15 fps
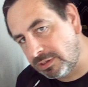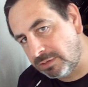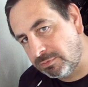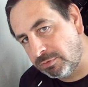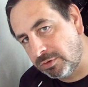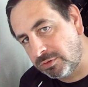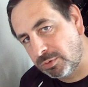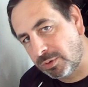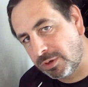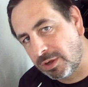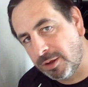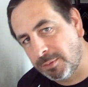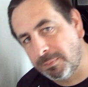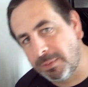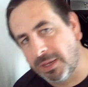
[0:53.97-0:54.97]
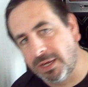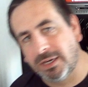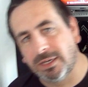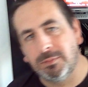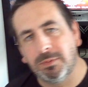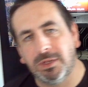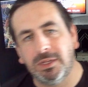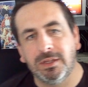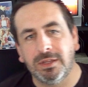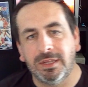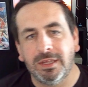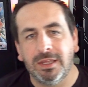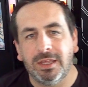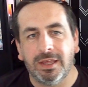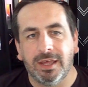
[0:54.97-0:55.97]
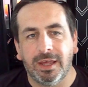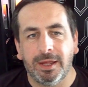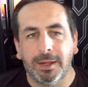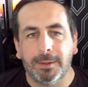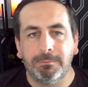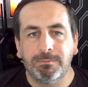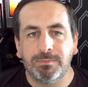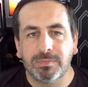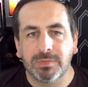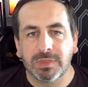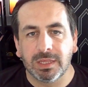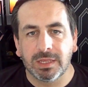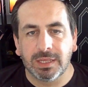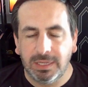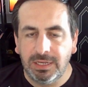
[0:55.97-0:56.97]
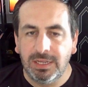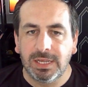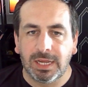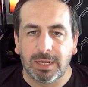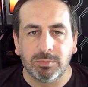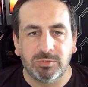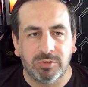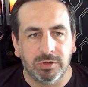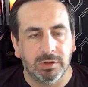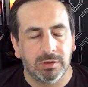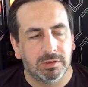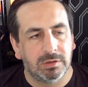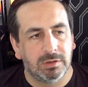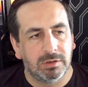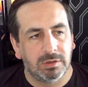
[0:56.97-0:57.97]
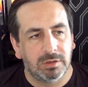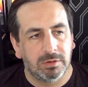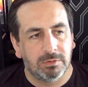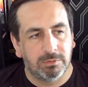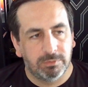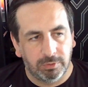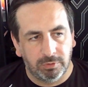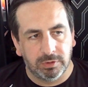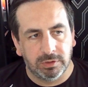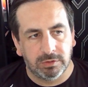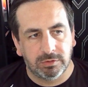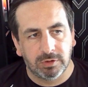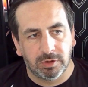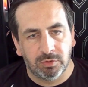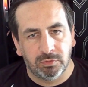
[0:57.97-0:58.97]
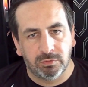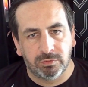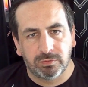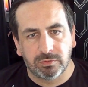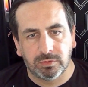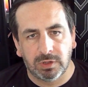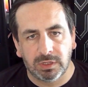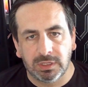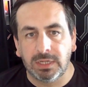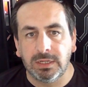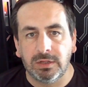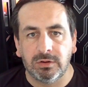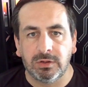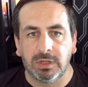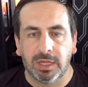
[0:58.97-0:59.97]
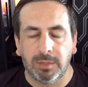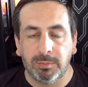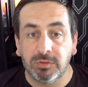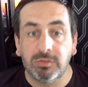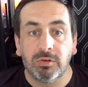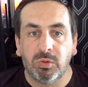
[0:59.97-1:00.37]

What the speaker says: virtual cop behind me, can you capture footage of a light gun game? Is